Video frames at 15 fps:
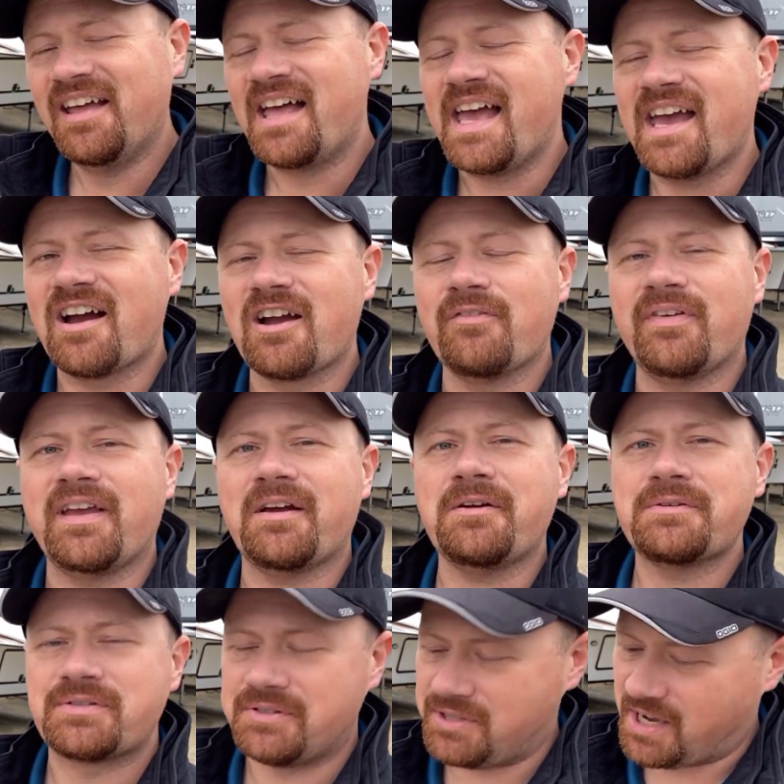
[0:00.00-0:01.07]
Hey
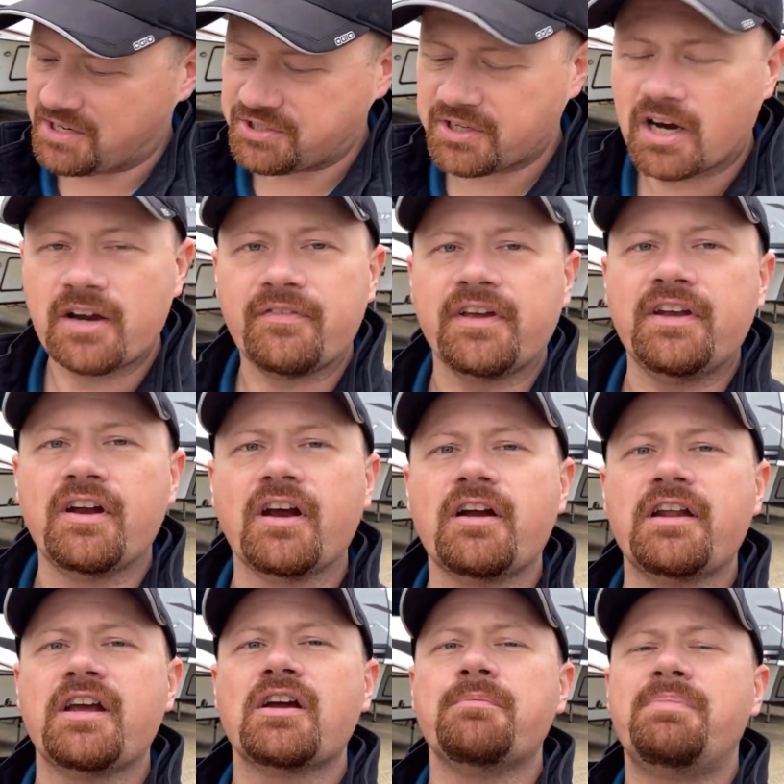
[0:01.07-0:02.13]
RVers, Josh RV
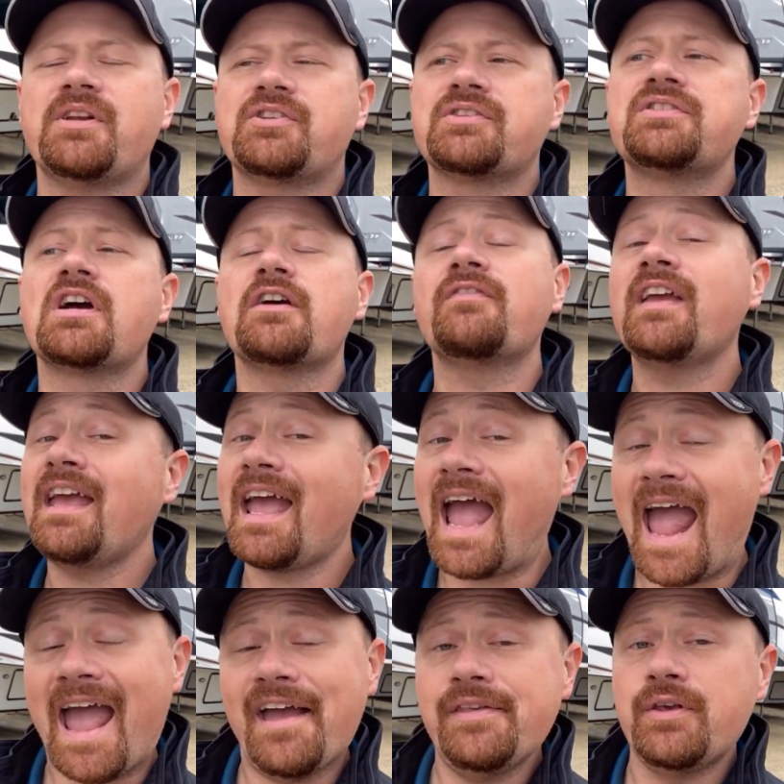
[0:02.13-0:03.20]
Nerd here at Bish's RV
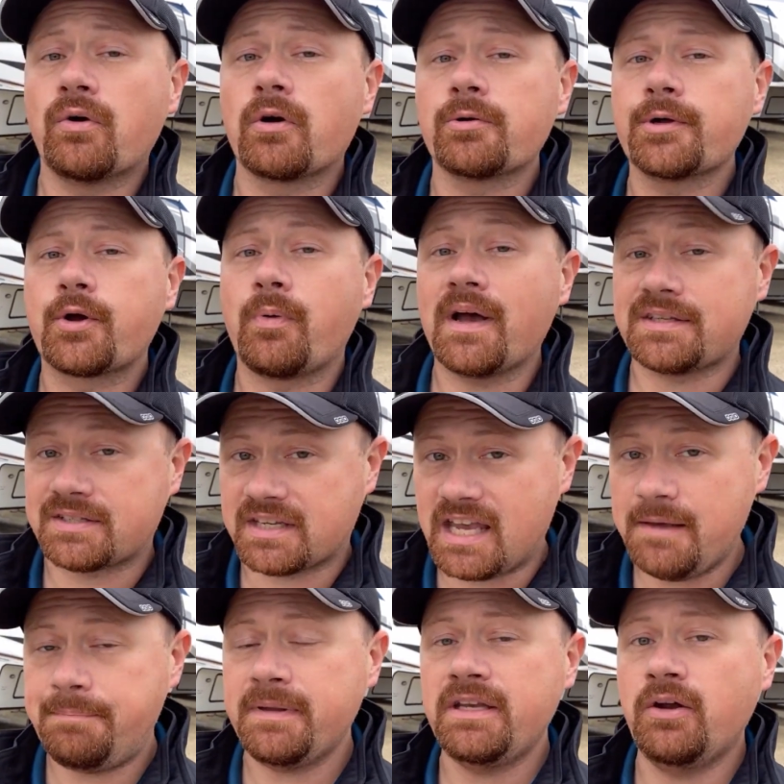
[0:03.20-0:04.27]
at your request,
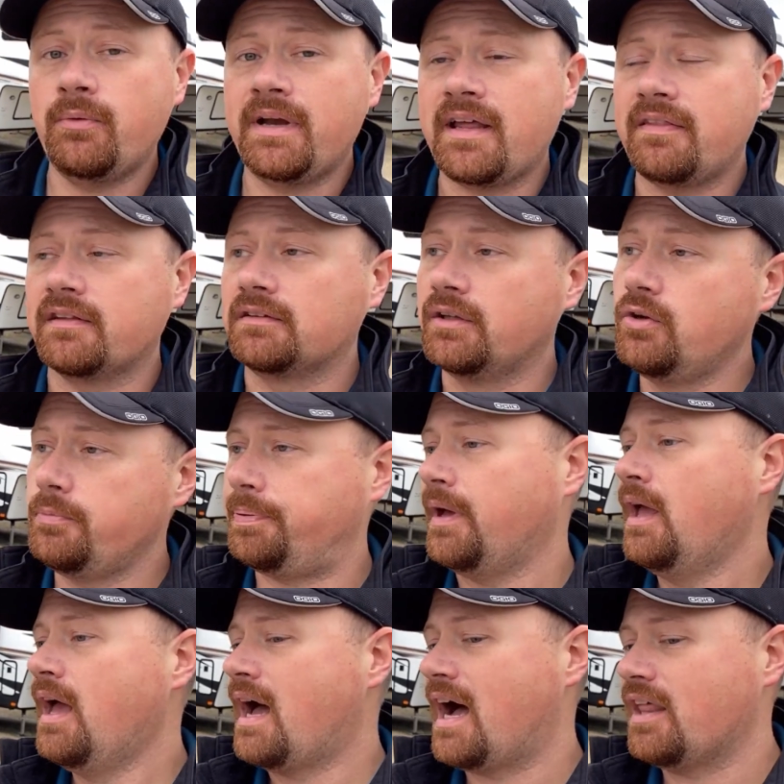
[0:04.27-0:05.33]
keeping you in on the loop
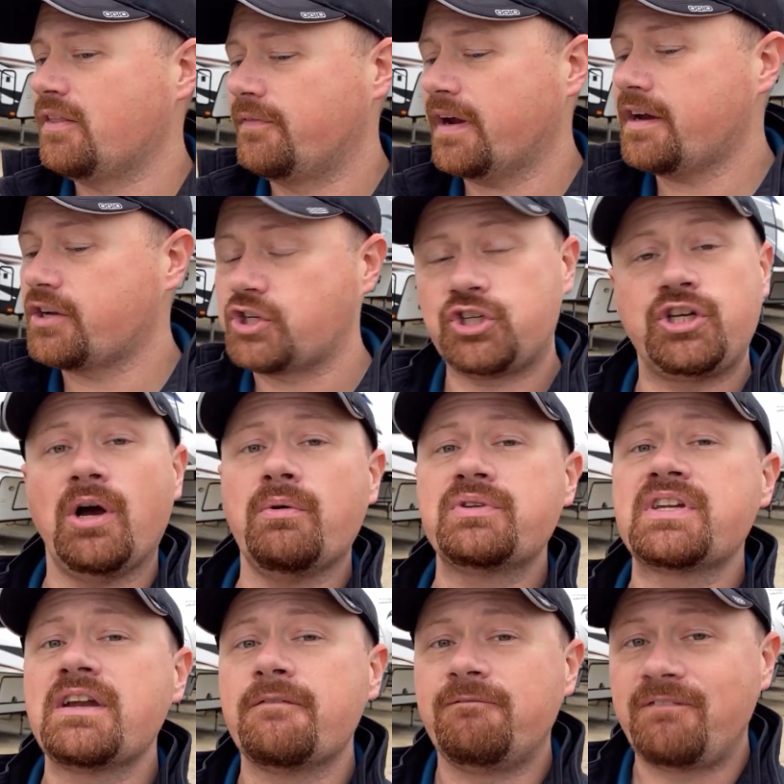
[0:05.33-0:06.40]
on the various shows
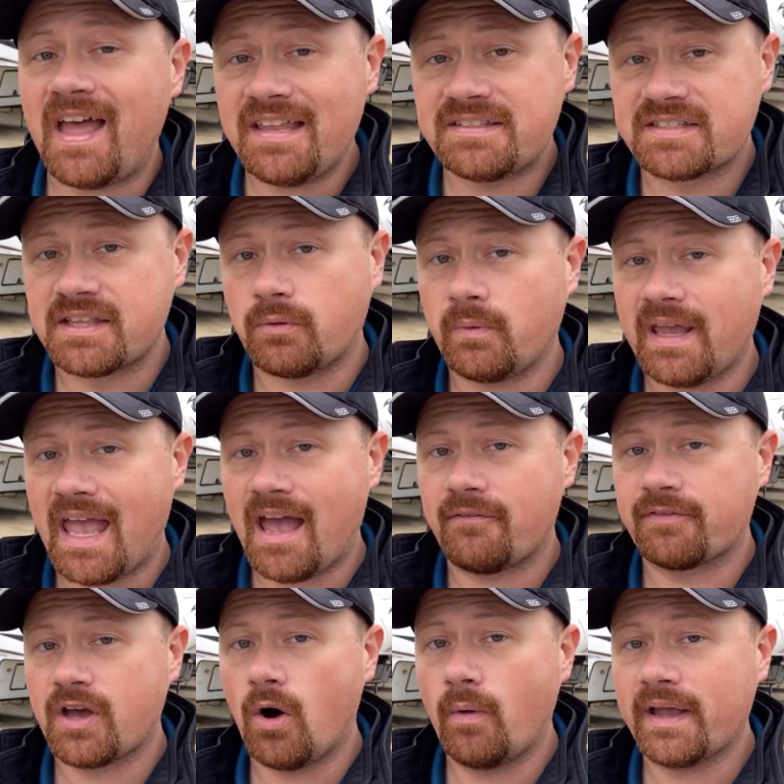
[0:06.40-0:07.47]
and events that we
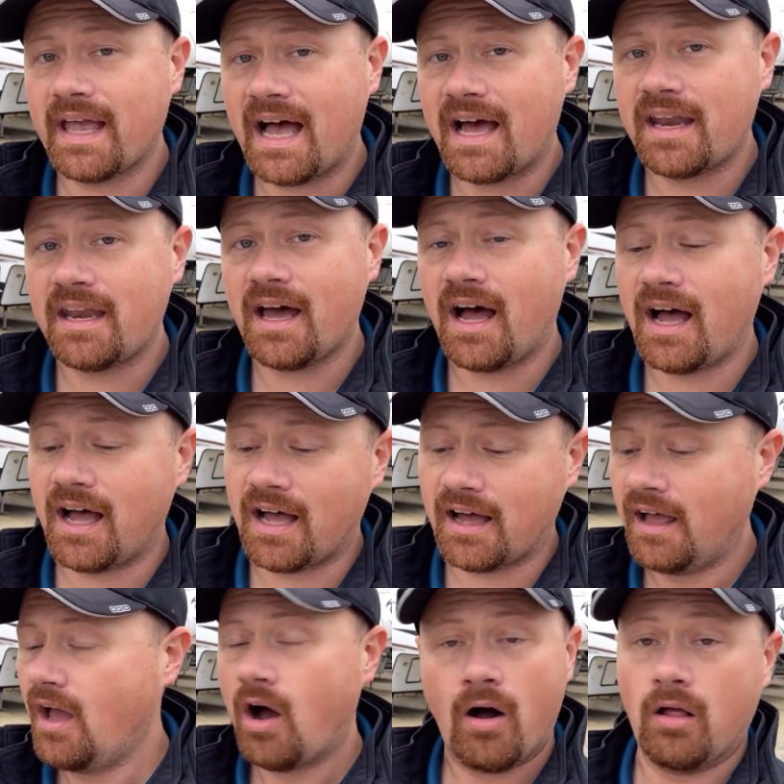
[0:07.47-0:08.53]
have going on uh,
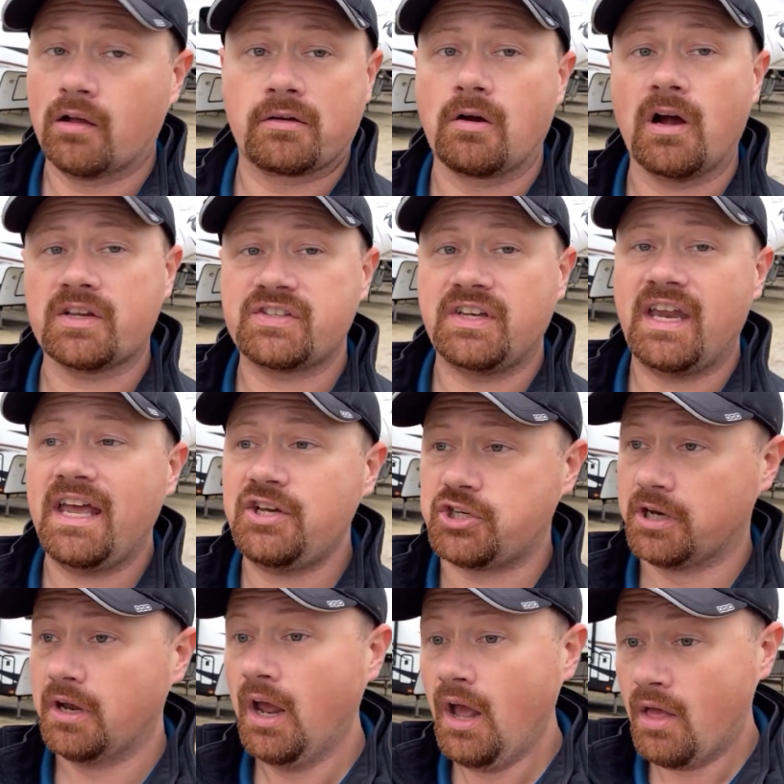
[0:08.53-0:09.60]
all across the
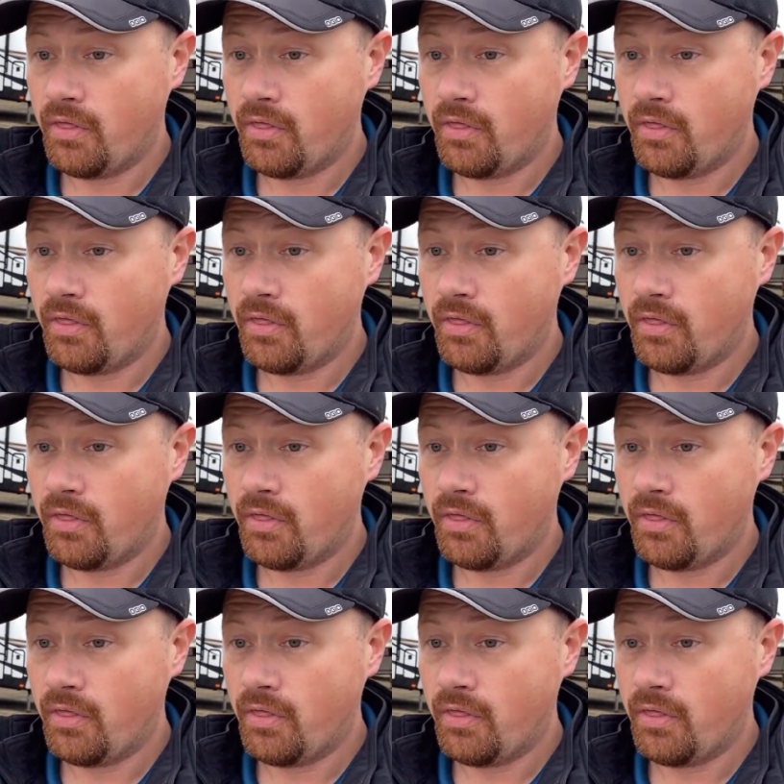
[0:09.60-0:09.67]
nation.